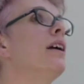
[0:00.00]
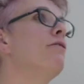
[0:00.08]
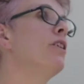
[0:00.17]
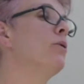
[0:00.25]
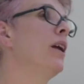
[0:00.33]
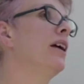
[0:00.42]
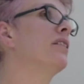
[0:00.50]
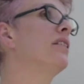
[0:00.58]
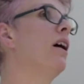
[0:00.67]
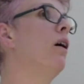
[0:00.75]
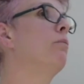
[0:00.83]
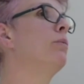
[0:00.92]
give you an
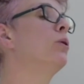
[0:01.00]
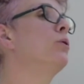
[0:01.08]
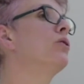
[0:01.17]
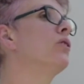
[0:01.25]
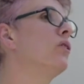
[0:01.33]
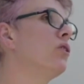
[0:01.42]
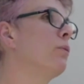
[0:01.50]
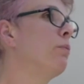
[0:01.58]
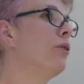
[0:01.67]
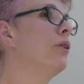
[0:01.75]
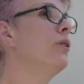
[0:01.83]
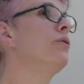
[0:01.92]
example to
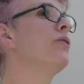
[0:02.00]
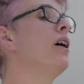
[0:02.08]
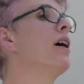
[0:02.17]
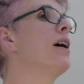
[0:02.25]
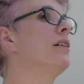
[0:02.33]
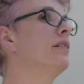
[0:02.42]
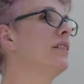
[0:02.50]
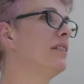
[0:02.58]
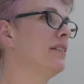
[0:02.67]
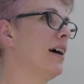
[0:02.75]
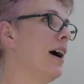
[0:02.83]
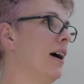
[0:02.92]
prove that I
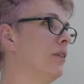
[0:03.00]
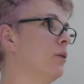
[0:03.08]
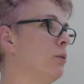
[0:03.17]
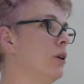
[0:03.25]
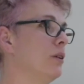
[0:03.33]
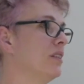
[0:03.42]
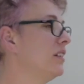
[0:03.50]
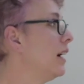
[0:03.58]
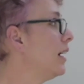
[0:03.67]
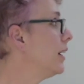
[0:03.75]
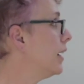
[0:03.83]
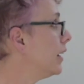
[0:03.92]
understand what you're
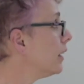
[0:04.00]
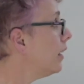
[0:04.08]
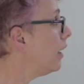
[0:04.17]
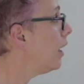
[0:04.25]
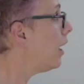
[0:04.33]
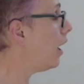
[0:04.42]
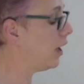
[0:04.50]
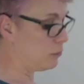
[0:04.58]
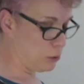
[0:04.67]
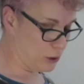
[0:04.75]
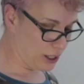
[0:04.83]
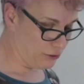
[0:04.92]
saying. I
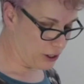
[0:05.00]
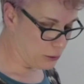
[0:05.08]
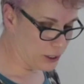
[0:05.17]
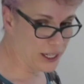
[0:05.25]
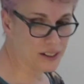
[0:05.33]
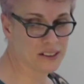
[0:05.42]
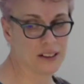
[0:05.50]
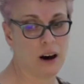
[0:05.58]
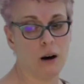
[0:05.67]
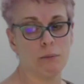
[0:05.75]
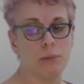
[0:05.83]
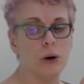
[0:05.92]
will give you an
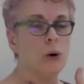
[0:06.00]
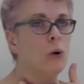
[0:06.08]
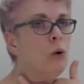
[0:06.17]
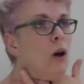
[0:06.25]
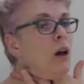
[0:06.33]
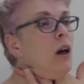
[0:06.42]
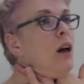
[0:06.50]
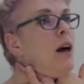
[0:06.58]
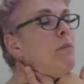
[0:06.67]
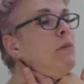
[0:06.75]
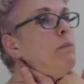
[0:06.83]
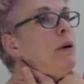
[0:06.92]
example
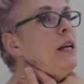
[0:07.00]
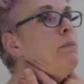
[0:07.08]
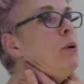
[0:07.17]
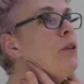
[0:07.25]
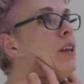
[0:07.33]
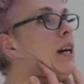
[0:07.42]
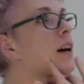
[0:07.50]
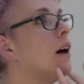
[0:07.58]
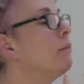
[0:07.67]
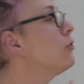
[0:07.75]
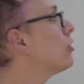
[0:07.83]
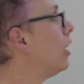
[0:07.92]
that people think
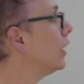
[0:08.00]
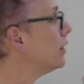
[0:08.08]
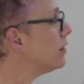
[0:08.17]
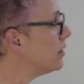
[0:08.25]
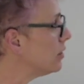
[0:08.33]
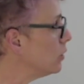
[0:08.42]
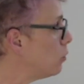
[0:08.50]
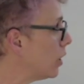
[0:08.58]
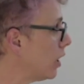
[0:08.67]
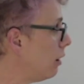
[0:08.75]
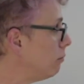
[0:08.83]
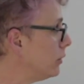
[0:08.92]
I'm trying to do
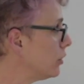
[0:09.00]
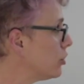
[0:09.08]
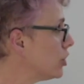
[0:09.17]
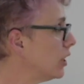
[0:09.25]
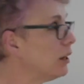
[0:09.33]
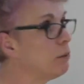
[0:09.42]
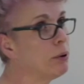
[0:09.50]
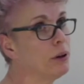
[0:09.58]
one-upmanship.